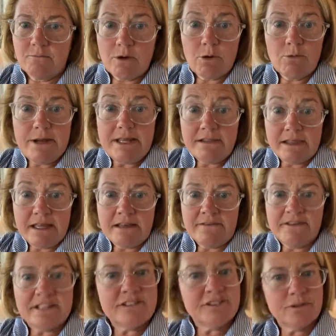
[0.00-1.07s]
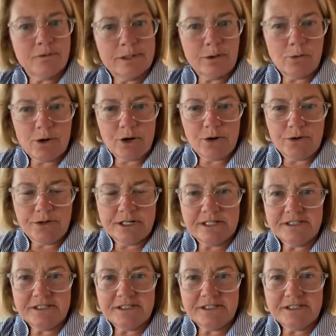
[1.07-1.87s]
where we live is the real world.